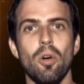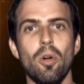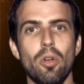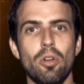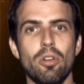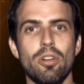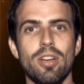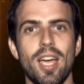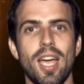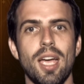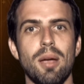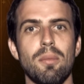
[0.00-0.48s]

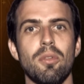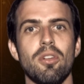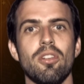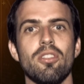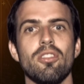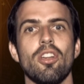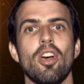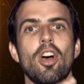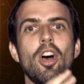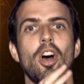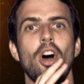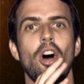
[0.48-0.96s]
older
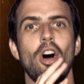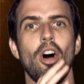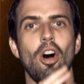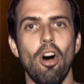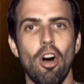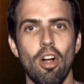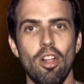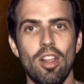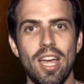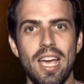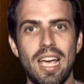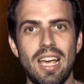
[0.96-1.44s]
gamers
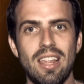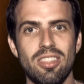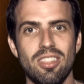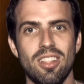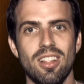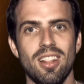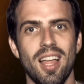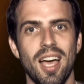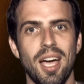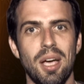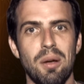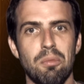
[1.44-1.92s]
all hate
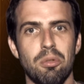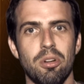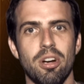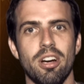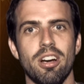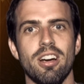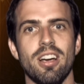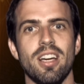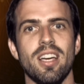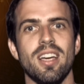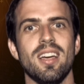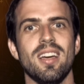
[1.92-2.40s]
the
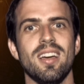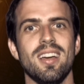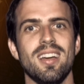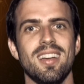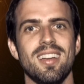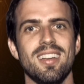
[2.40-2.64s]
library.